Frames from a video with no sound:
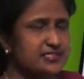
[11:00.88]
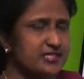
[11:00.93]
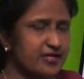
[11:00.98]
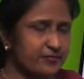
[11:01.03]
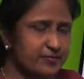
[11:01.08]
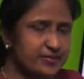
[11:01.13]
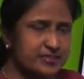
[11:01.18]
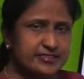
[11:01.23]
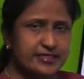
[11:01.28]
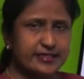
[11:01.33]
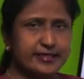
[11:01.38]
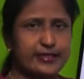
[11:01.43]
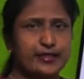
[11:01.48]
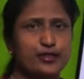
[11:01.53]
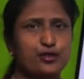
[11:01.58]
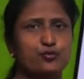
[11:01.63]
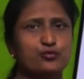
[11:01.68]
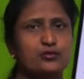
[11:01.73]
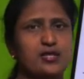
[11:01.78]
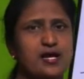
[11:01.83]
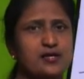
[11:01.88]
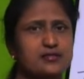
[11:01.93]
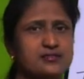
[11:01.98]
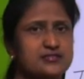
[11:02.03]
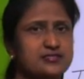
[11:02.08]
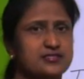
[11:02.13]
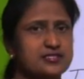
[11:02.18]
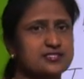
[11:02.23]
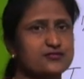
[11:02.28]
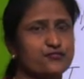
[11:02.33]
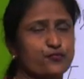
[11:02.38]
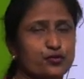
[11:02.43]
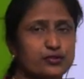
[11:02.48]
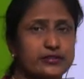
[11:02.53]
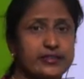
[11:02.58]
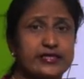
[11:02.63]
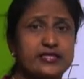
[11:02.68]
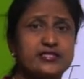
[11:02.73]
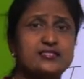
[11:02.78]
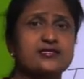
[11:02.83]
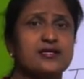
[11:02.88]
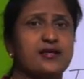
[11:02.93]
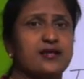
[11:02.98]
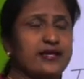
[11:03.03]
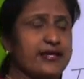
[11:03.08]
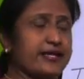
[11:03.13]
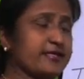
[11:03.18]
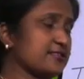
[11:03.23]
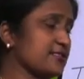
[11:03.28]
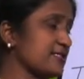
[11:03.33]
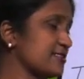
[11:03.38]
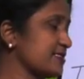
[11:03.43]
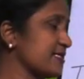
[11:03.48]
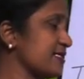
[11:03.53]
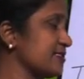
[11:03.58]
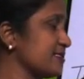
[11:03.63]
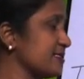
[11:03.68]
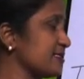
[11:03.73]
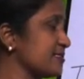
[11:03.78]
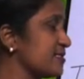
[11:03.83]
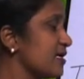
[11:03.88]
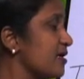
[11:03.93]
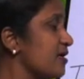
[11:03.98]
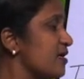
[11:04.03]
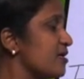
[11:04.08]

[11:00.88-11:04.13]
I will be sending you the answers for these exercises.